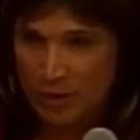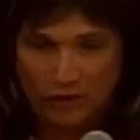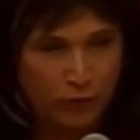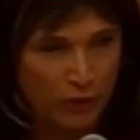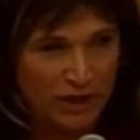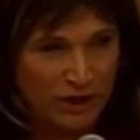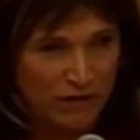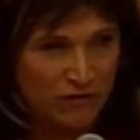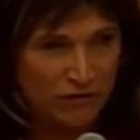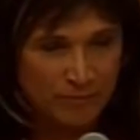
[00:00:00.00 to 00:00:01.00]
the ball 20
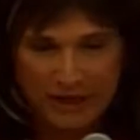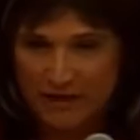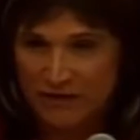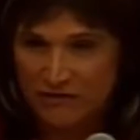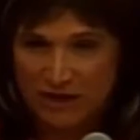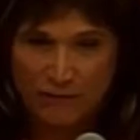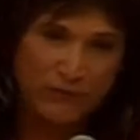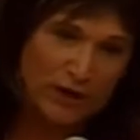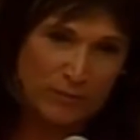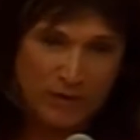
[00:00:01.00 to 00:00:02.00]
yards because beyond that's not
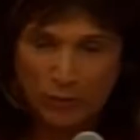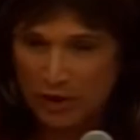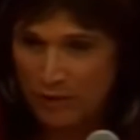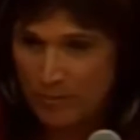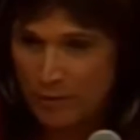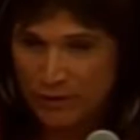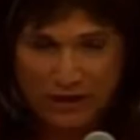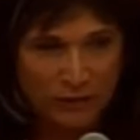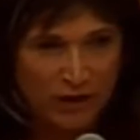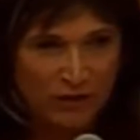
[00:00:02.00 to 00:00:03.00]
fair. Meanwhile, our
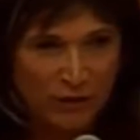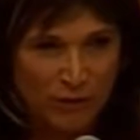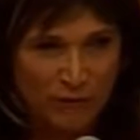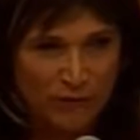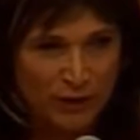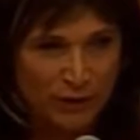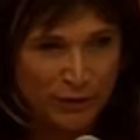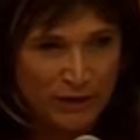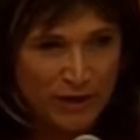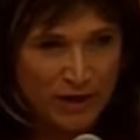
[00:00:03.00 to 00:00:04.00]
opponent can run it the whole field.
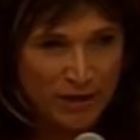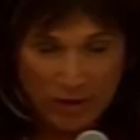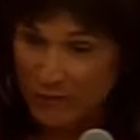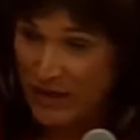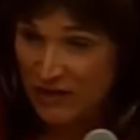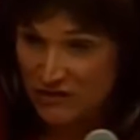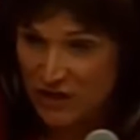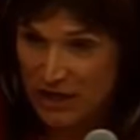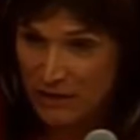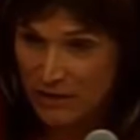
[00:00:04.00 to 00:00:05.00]
But that
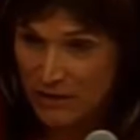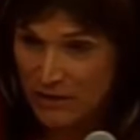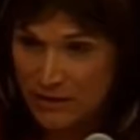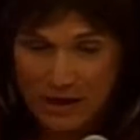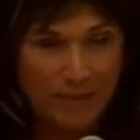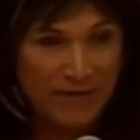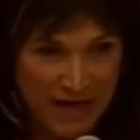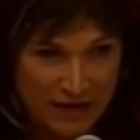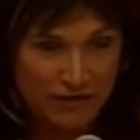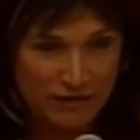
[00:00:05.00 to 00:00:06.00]
said, I'm
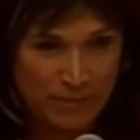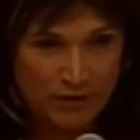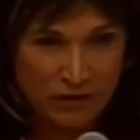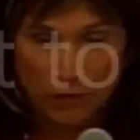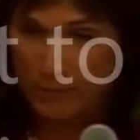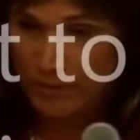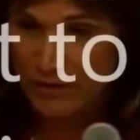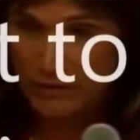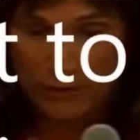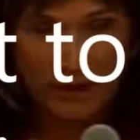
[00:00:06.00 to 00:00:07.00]
not accepting
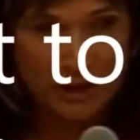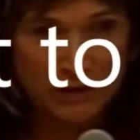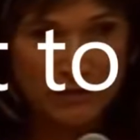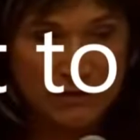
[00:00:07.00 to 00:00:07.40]
corporate donations.